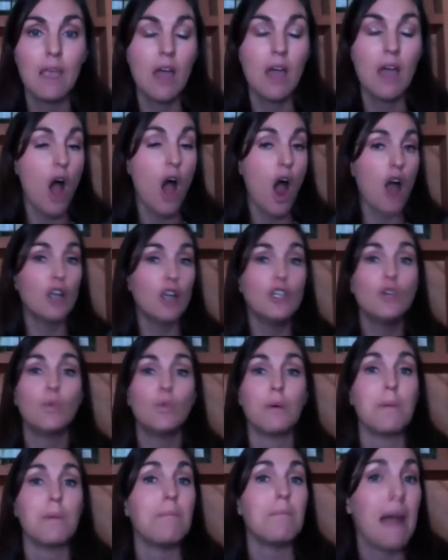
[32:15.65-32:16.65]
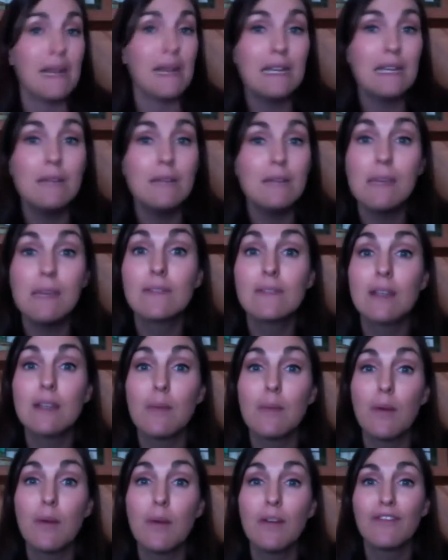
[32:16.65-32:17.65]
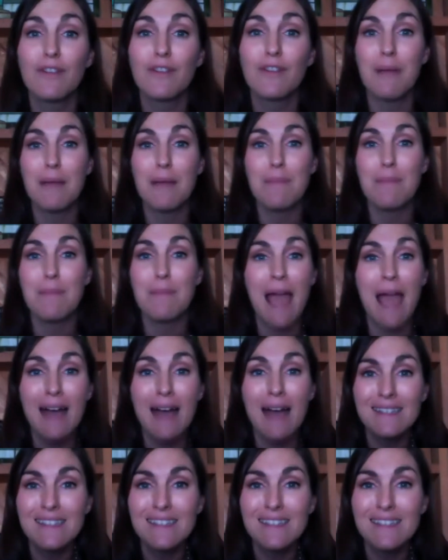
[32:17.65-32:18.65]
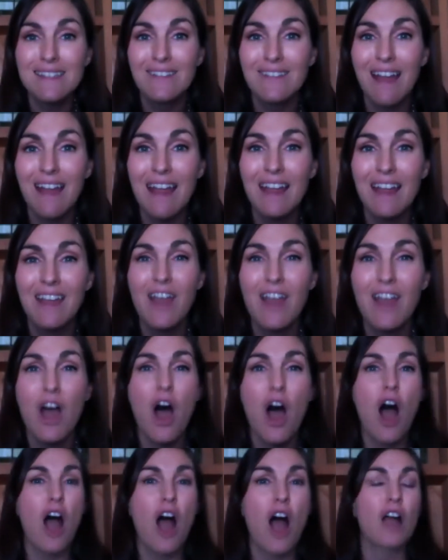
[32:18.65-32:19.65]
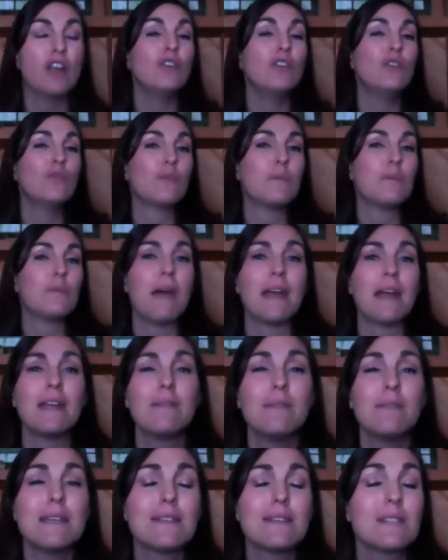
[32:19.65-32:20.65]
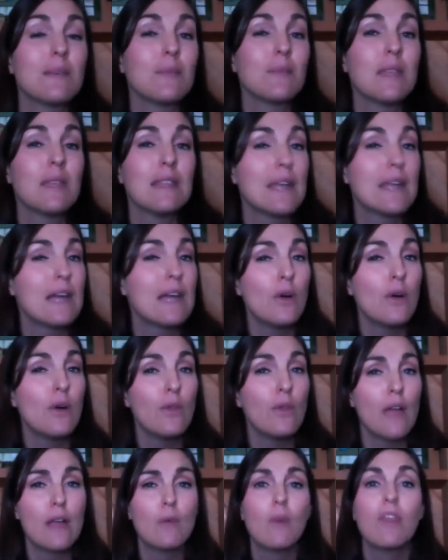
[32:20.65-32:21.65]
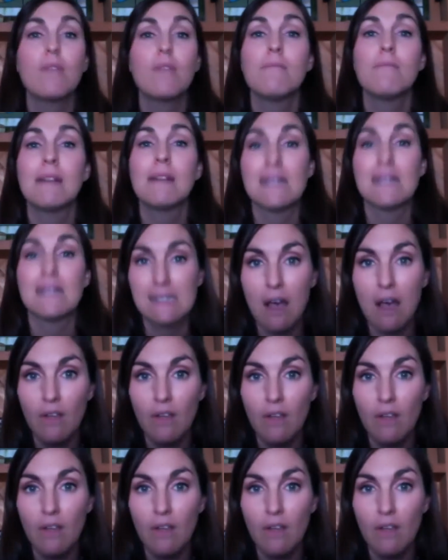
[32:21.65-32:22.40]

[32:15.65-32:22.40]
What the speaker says: Are you reminding me of someone from my past, right? Are you reminding me of something that I don't like within myself?